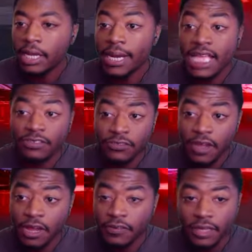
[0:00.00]
And as for
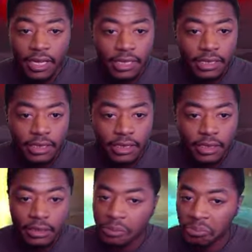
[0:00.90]
Firefly,
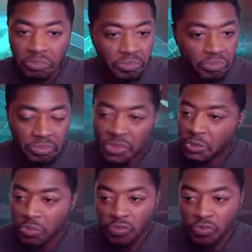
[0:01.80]
it's